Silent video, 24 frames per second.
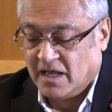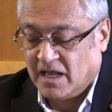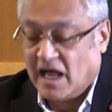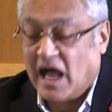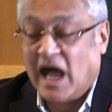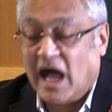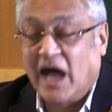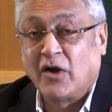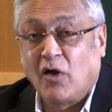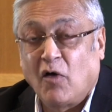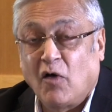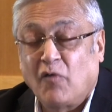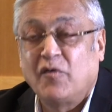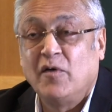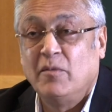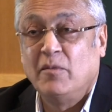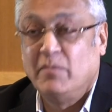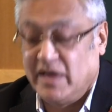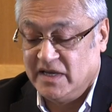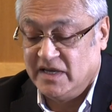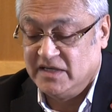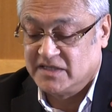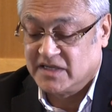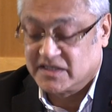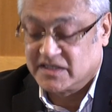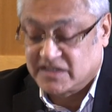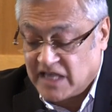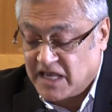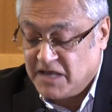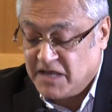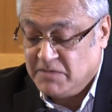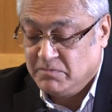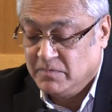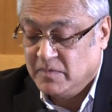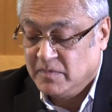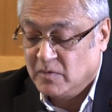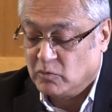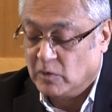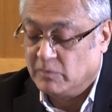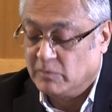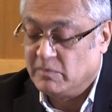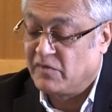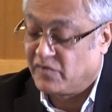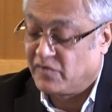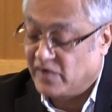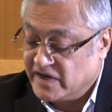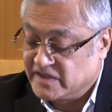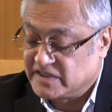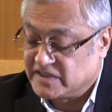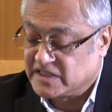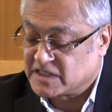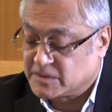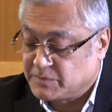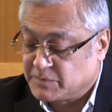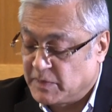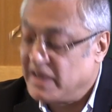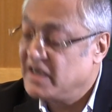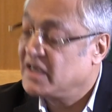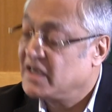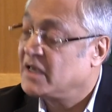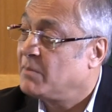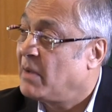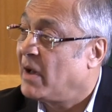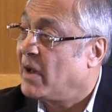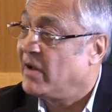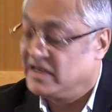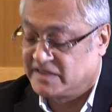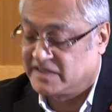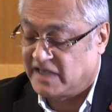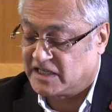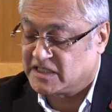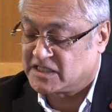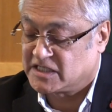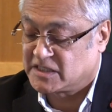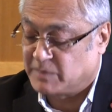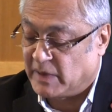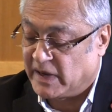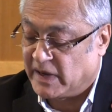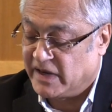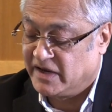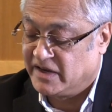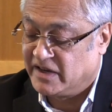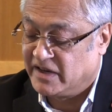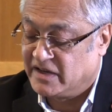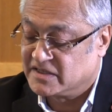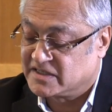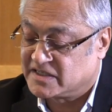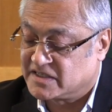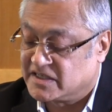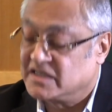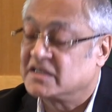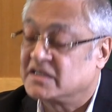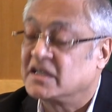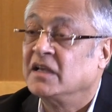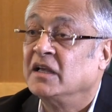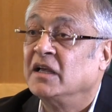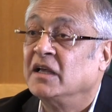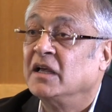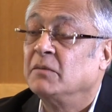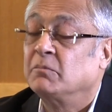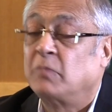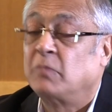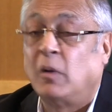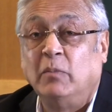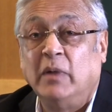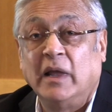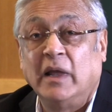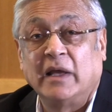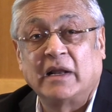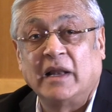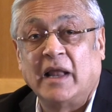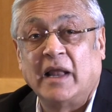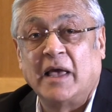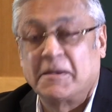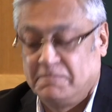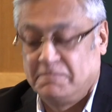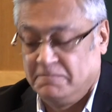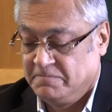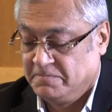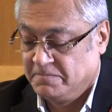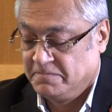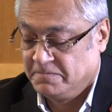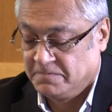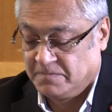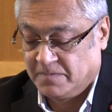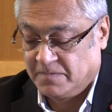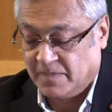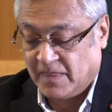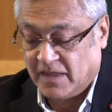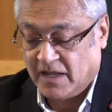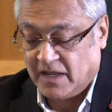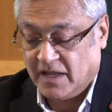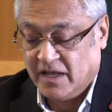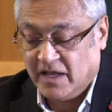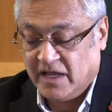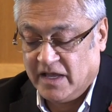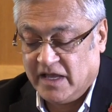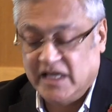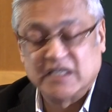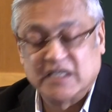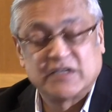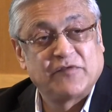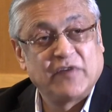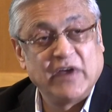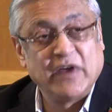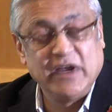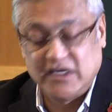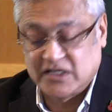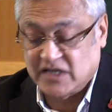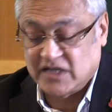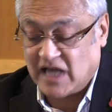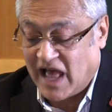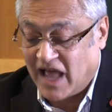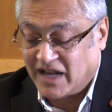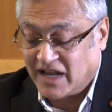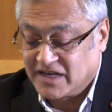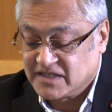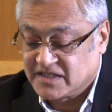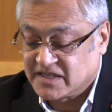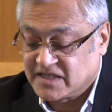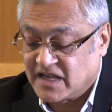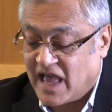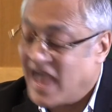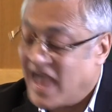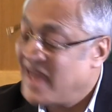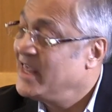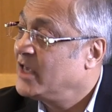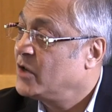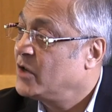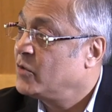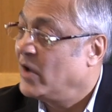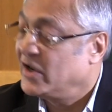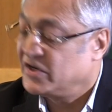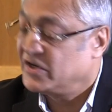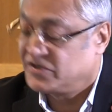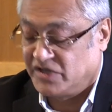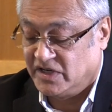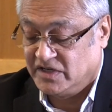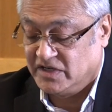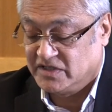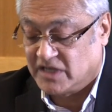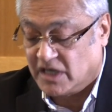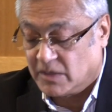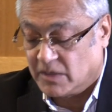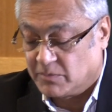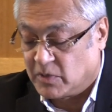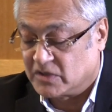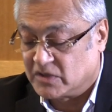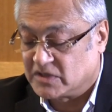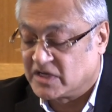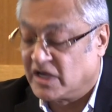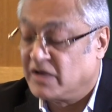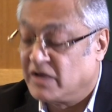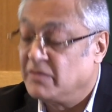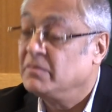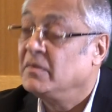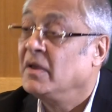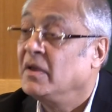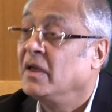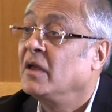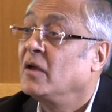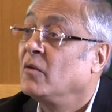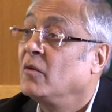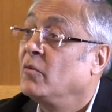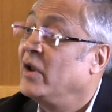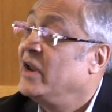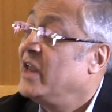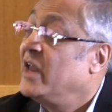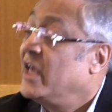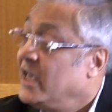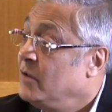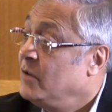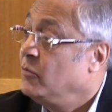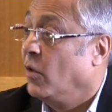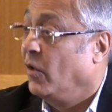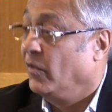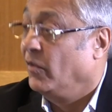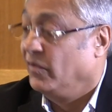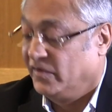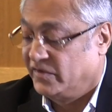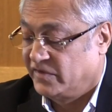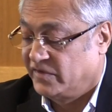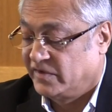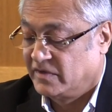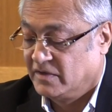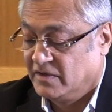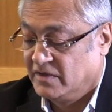Our offer means Azeem will be free to speak about his experiences publicly. He's free to answer any questions that are put to him when he wants.